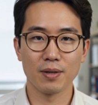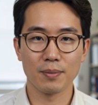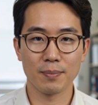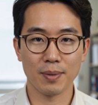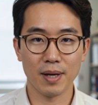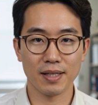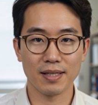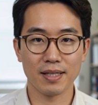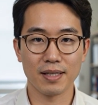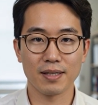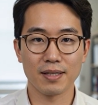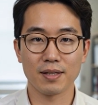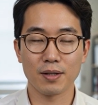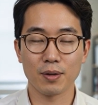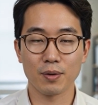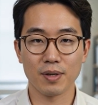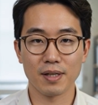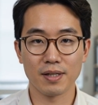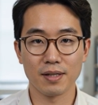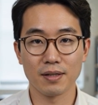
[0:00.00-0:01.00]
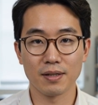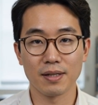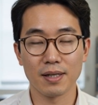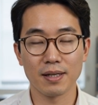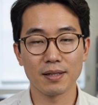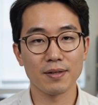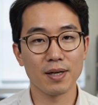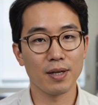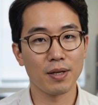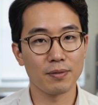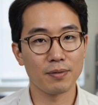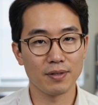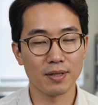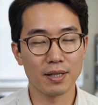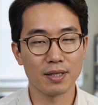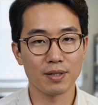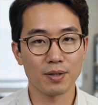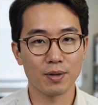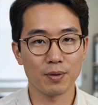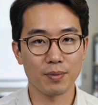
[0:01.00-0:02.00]
processes originally developed for
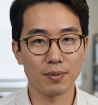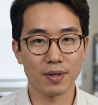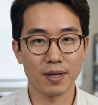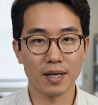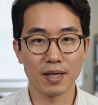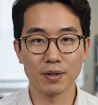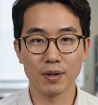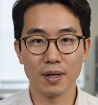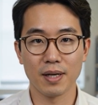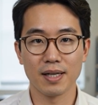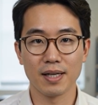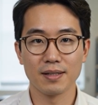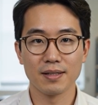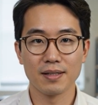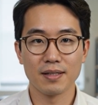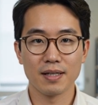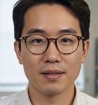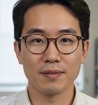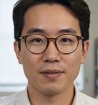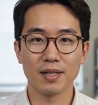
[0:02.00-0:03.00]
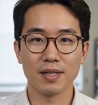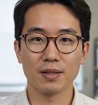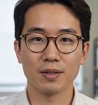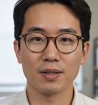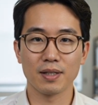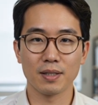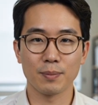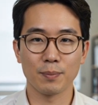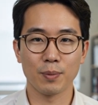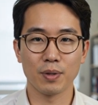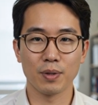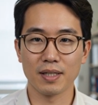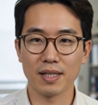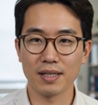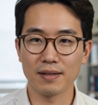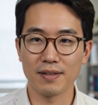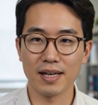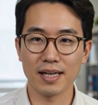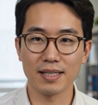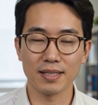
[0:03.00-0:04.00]
consumer electronics eventually supported
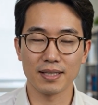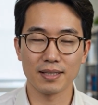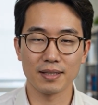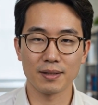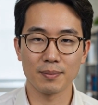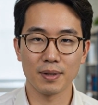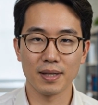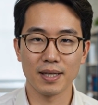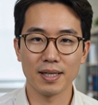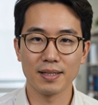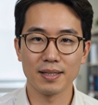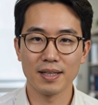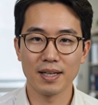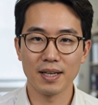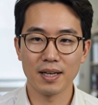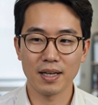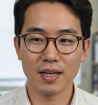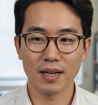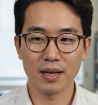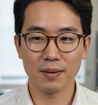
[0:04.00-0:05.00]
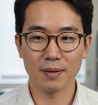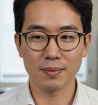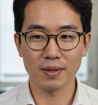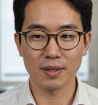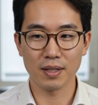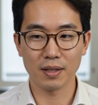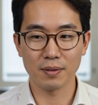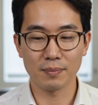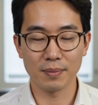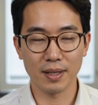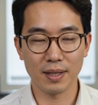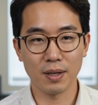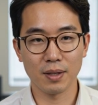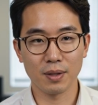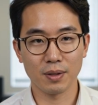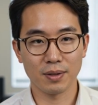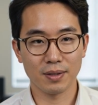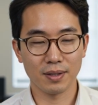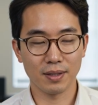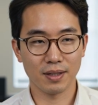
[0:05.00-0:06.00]
advanced displays. Precision
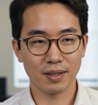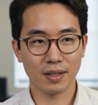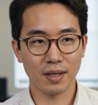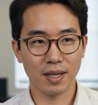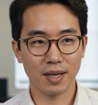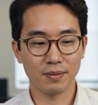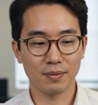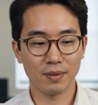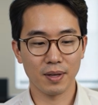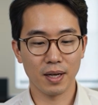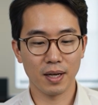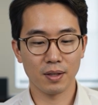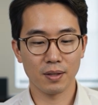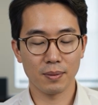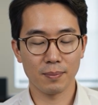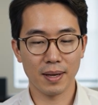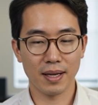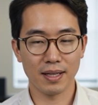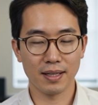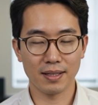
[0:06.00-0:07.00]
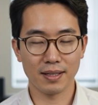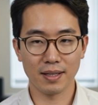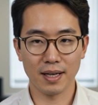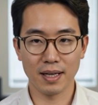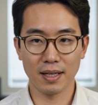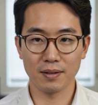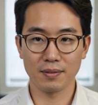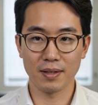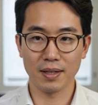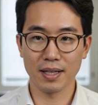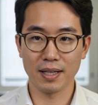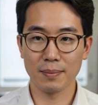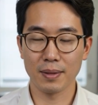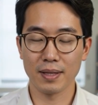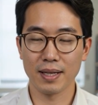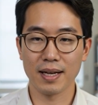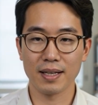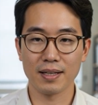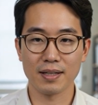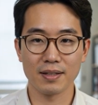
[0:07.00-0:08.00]
materials, created for aerospace, later found
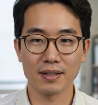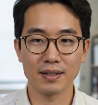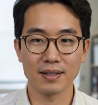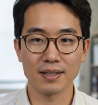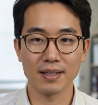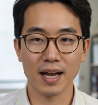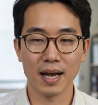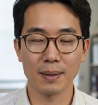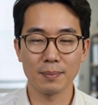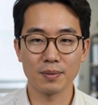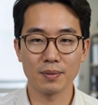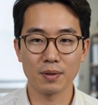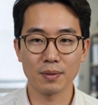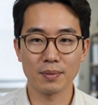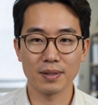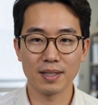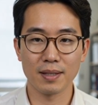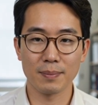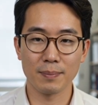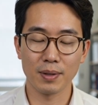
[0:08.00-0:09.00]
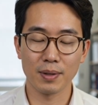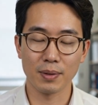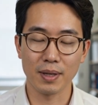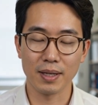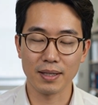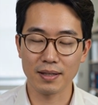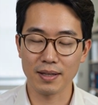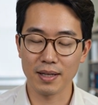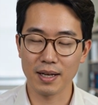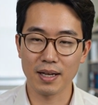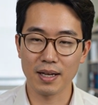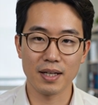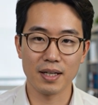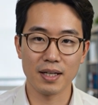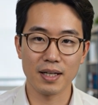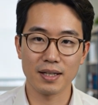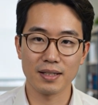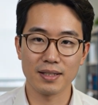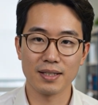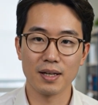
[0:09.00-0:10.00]
applications in high-performance computing.
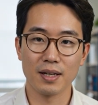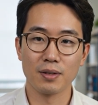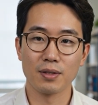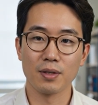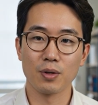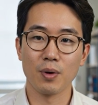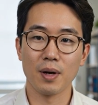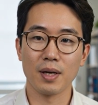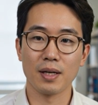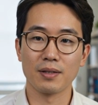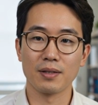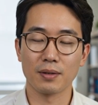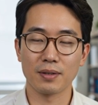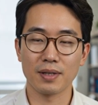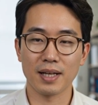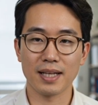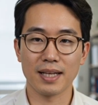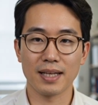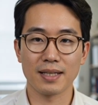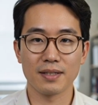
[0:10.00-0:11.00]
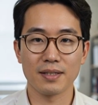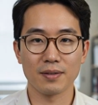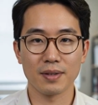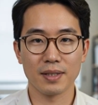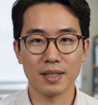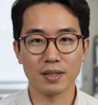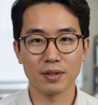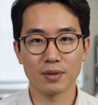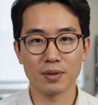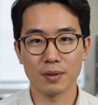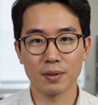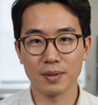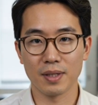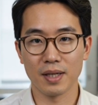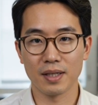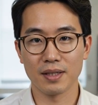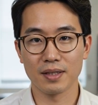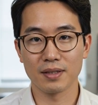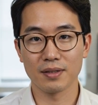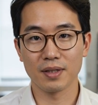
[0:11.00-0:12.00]
Skills acquired through decades of industrial
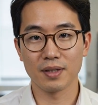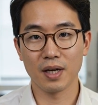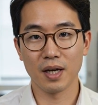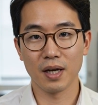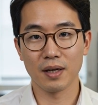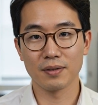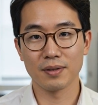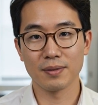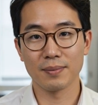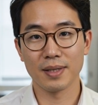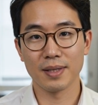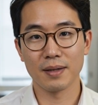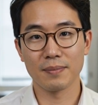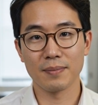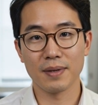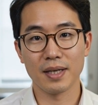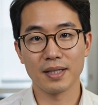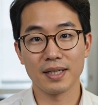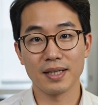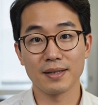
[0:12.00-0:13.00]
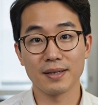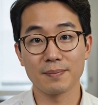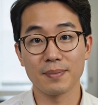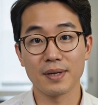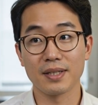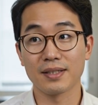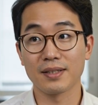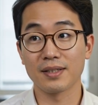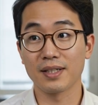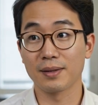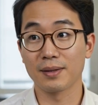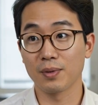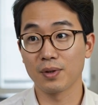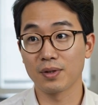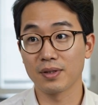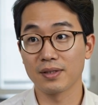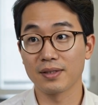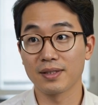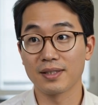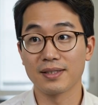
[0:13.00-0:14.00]
production often become unexpectedly
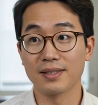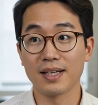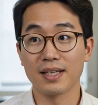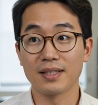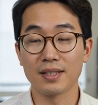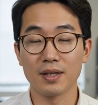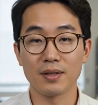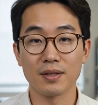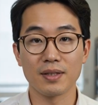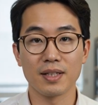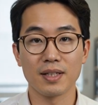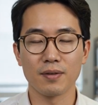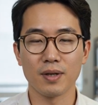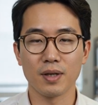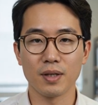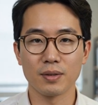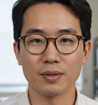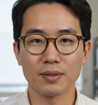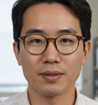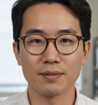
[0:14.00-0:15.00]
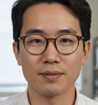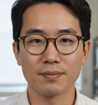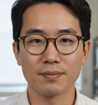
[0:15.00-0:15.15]
important as technology evolves.